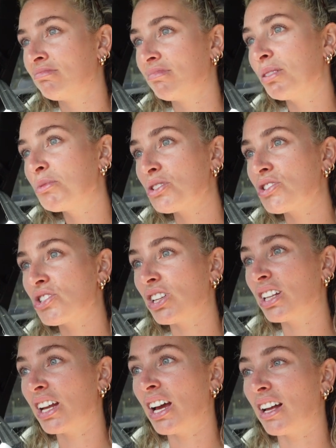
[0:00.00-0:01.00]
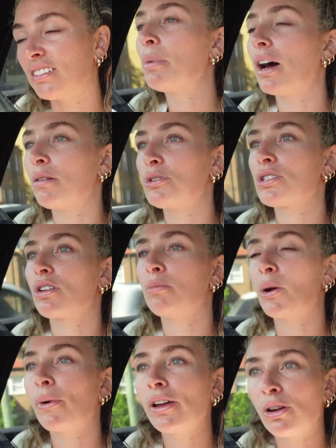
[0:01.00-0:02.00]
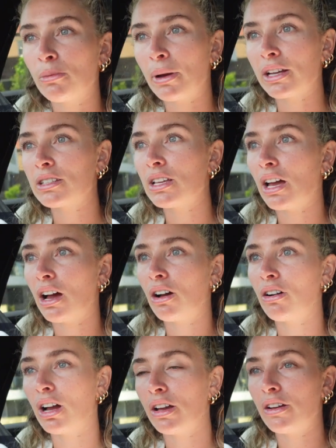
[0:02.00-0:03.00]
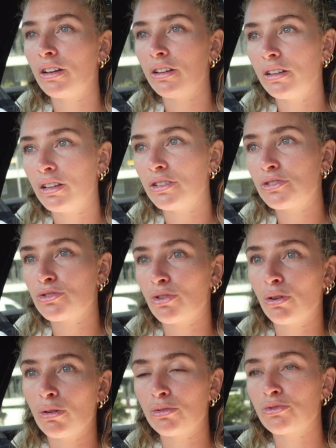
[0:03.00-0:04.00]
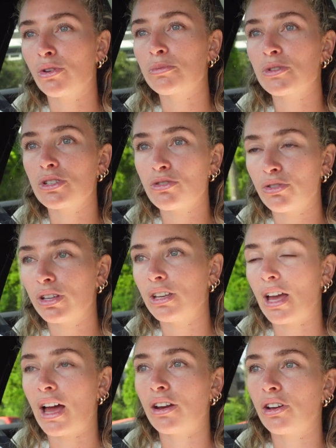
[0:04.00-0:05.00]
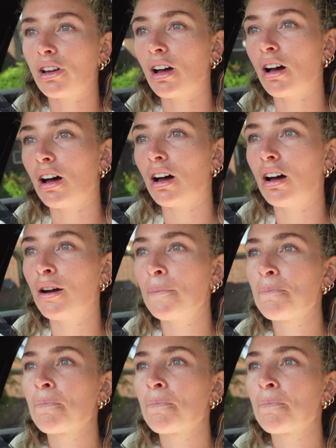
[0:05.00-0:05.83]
I'm just chilling out. But I'm just on my way home back now. I dropped Trin at her car.